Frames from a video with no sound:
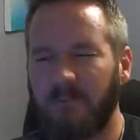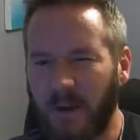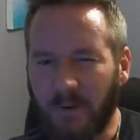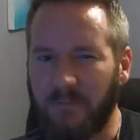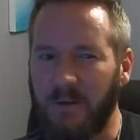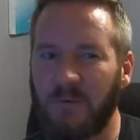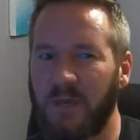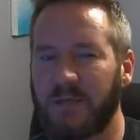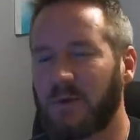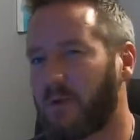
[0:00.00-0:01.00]
Very few
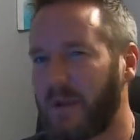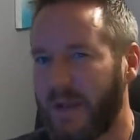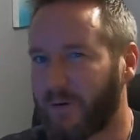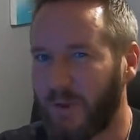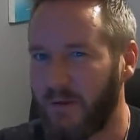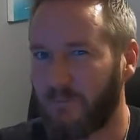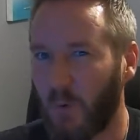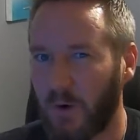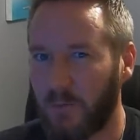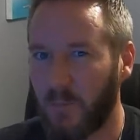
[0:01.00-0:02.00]
things on an internet
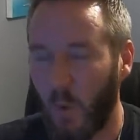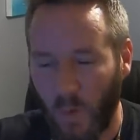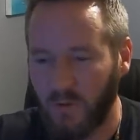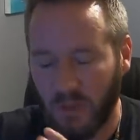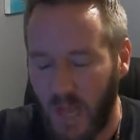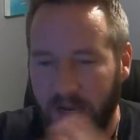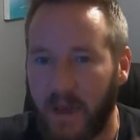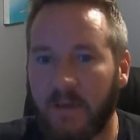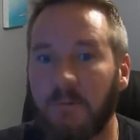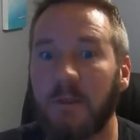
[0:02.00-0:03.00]
forum will light
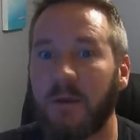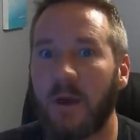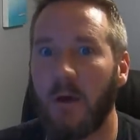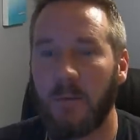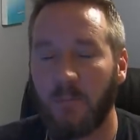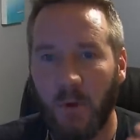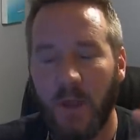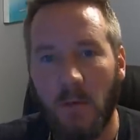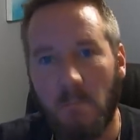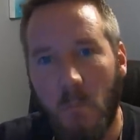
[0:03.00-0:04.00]
everything up and bring
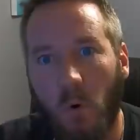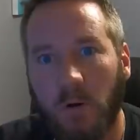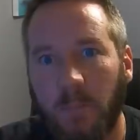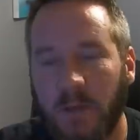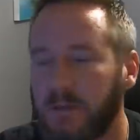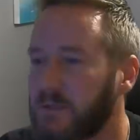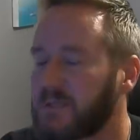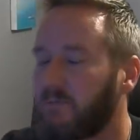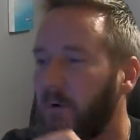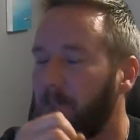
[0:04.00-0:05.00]
up more
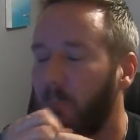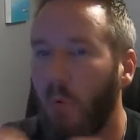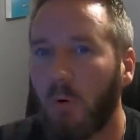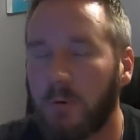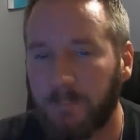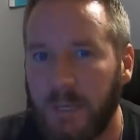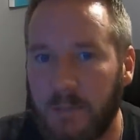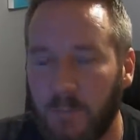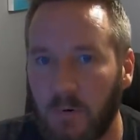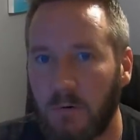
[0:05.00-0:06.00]
opinions from more
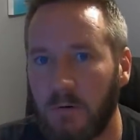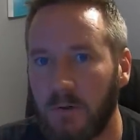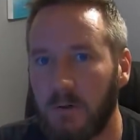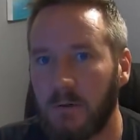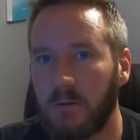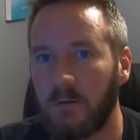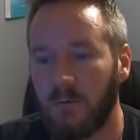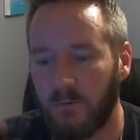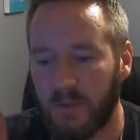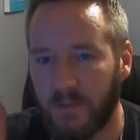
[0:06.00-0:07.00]
people
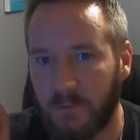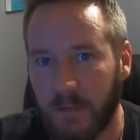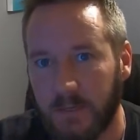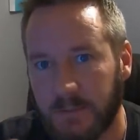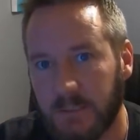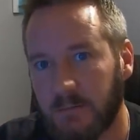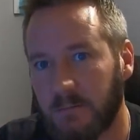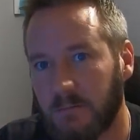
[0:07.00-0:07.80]
than this.